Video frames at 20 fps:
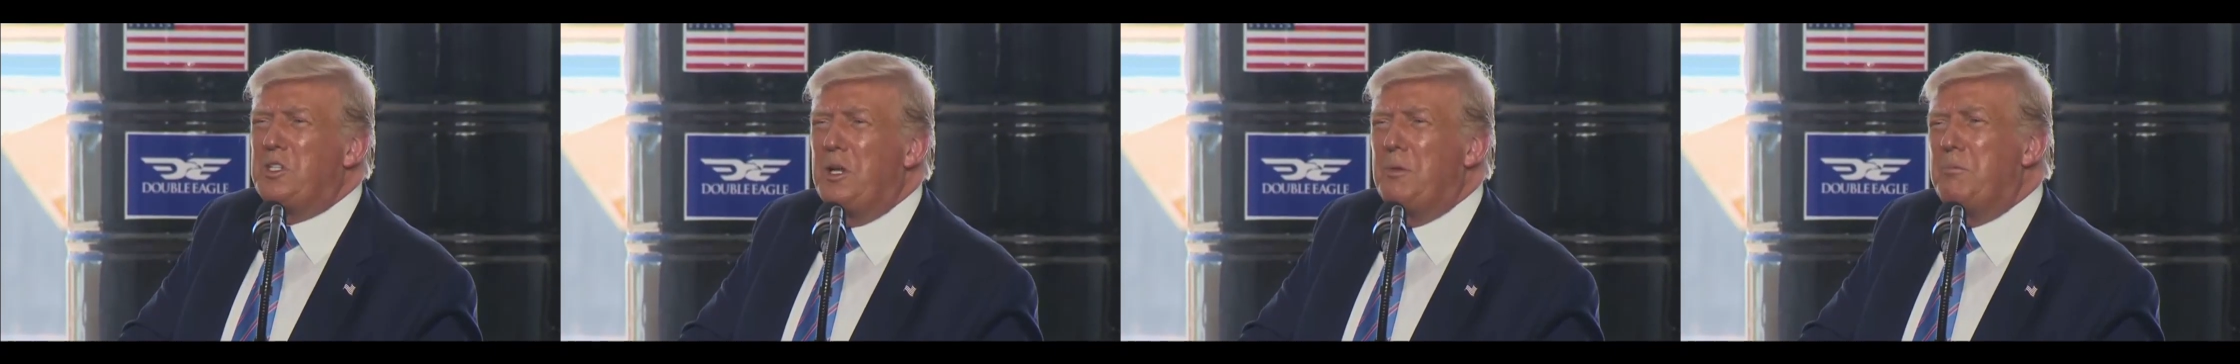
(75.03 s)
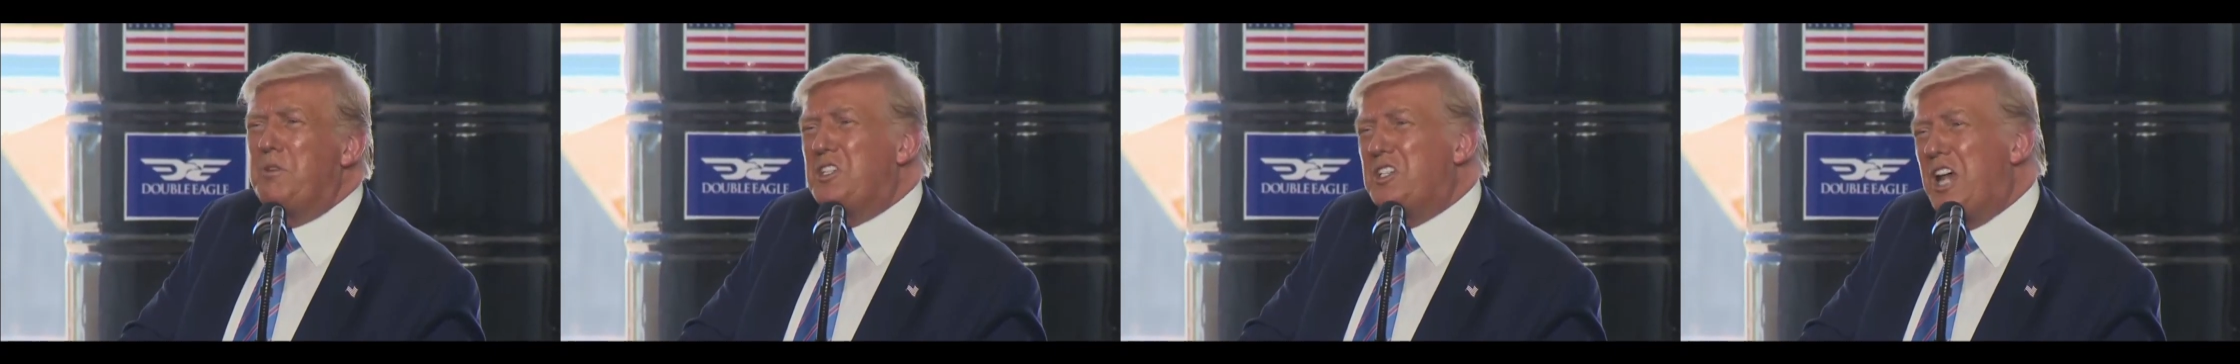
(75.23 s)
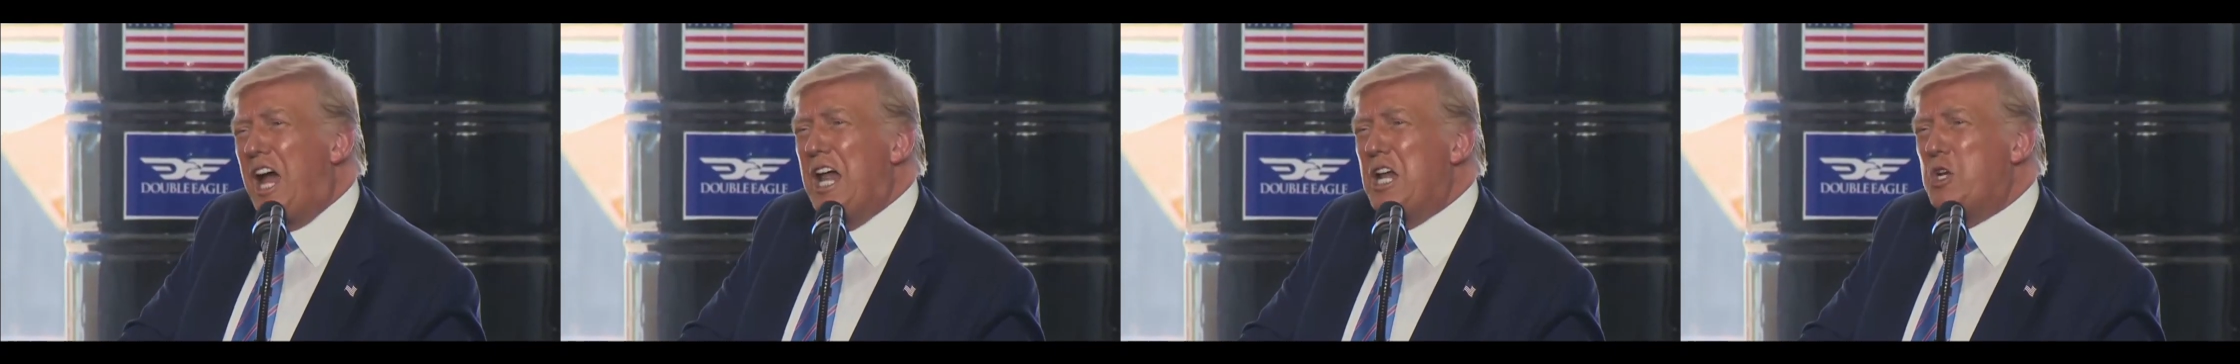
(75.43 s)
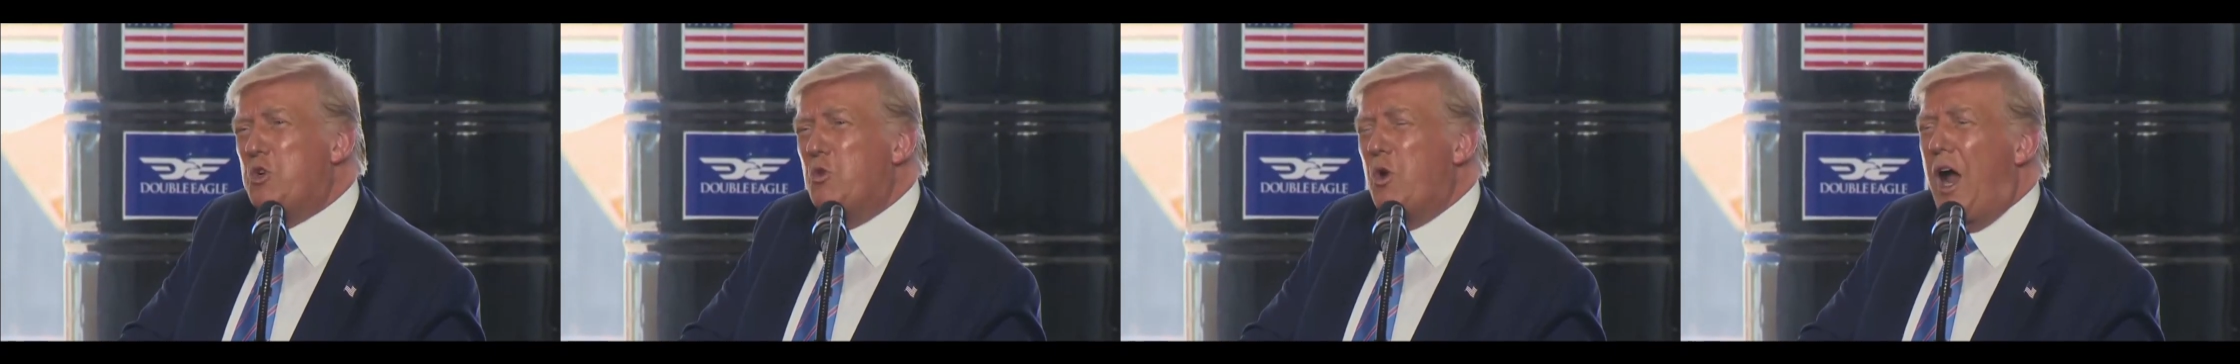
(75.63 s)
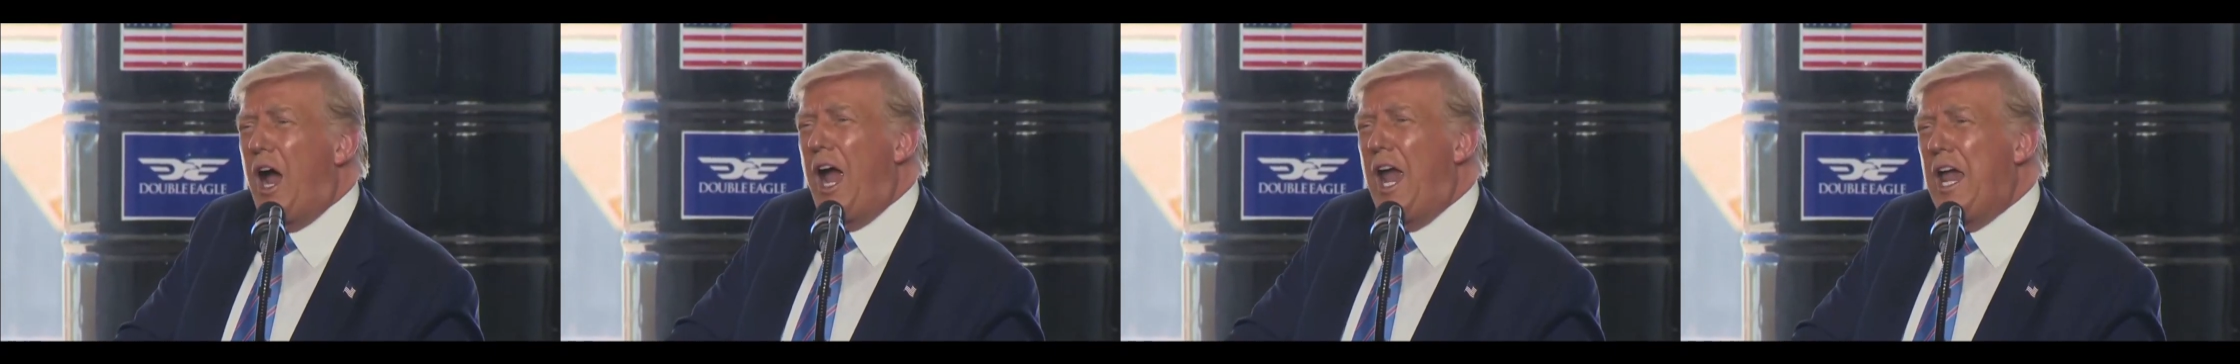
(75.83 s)
incite
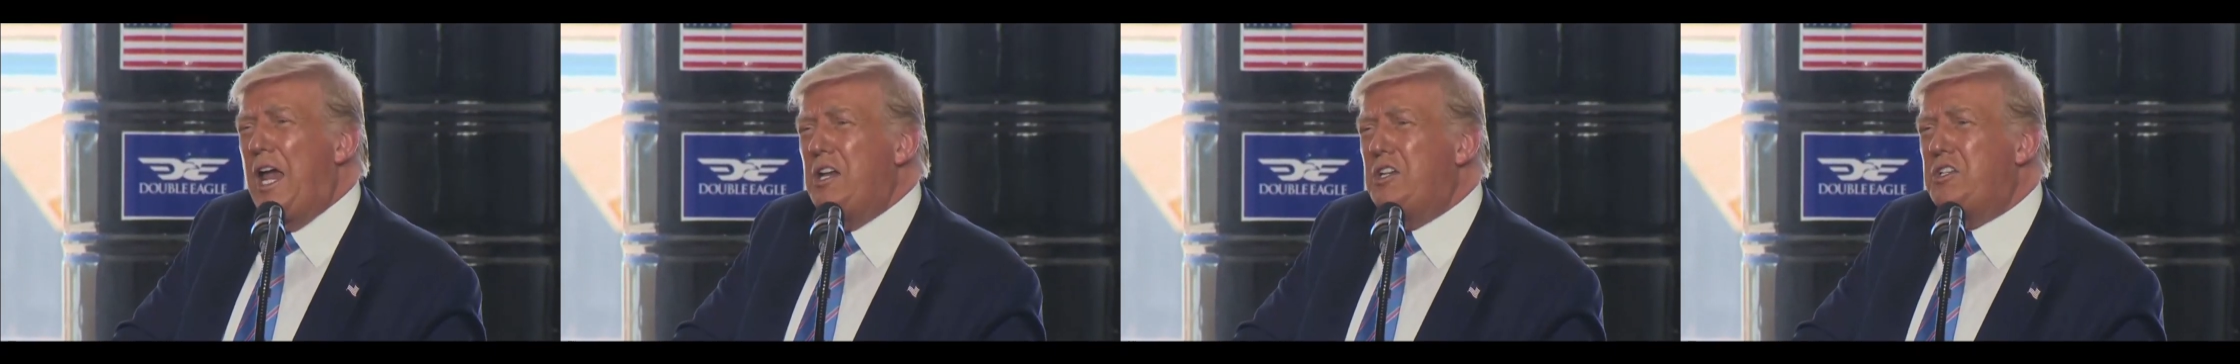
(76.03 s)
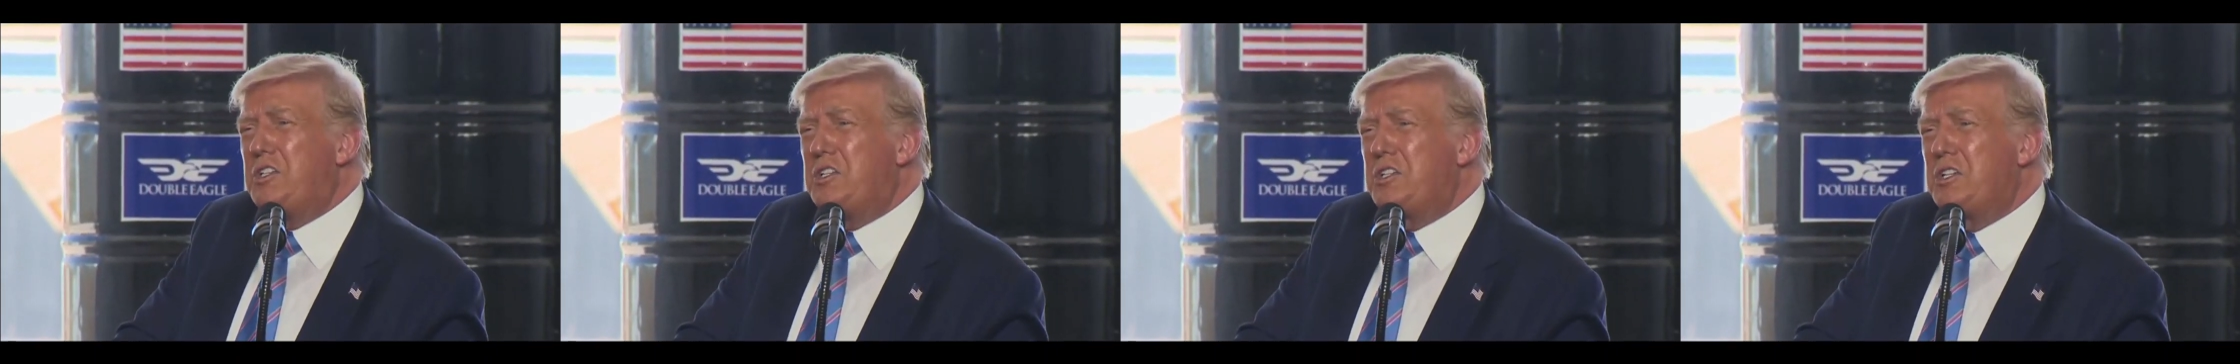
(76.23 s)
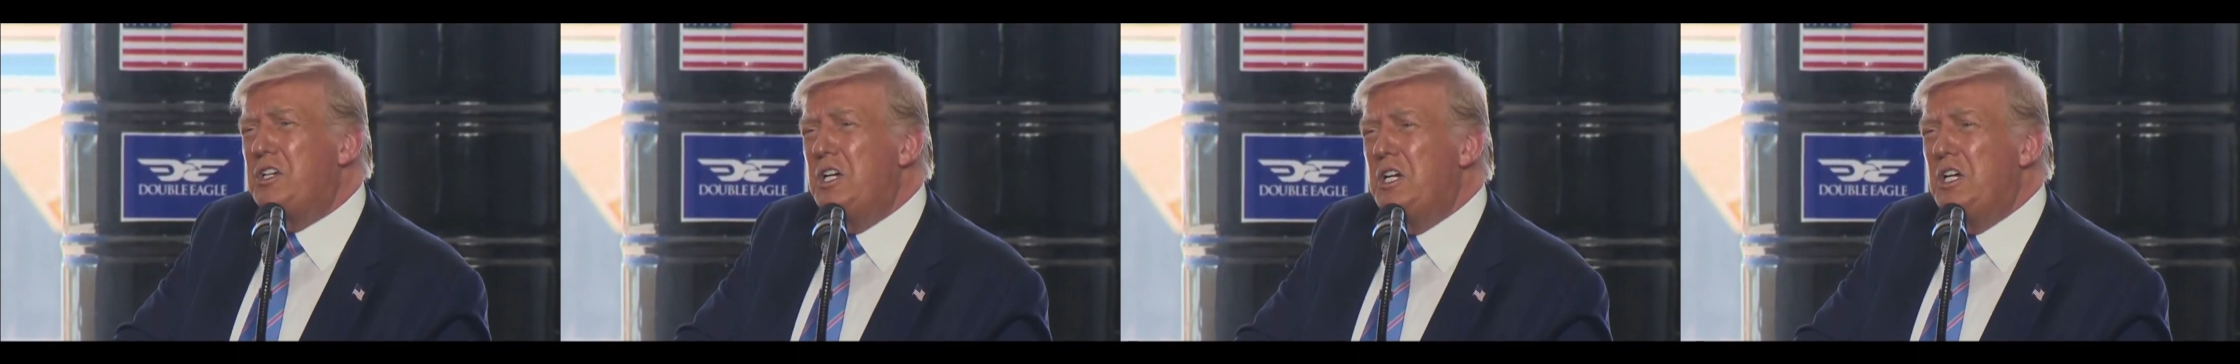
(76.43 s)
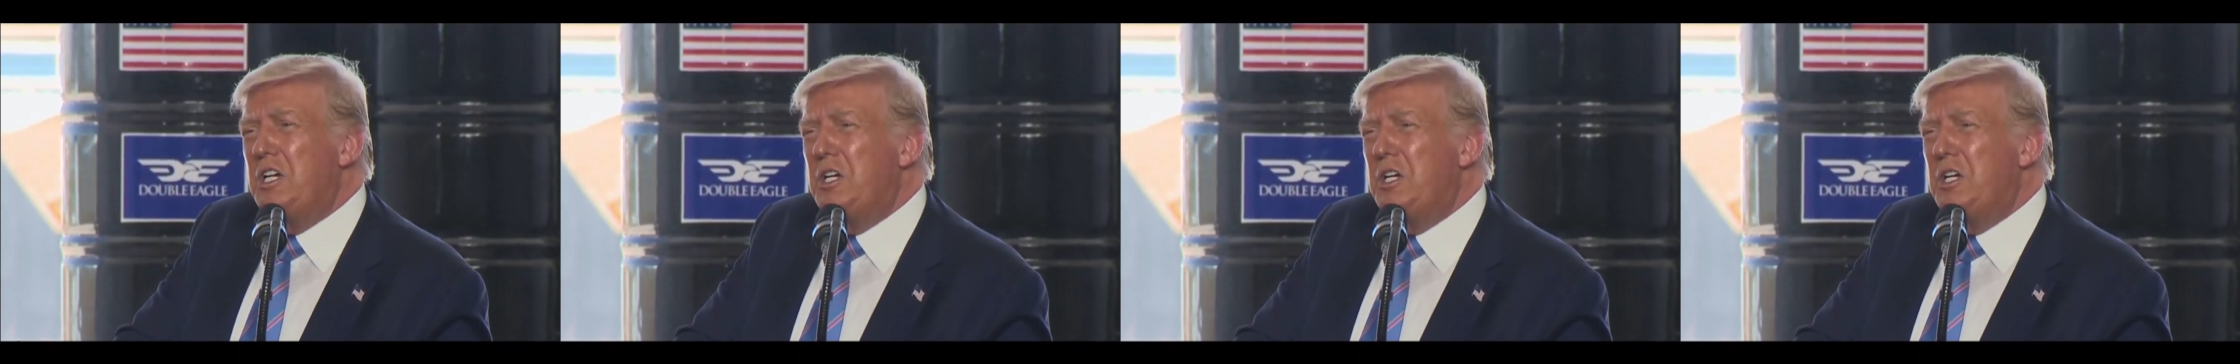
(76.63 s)
riots,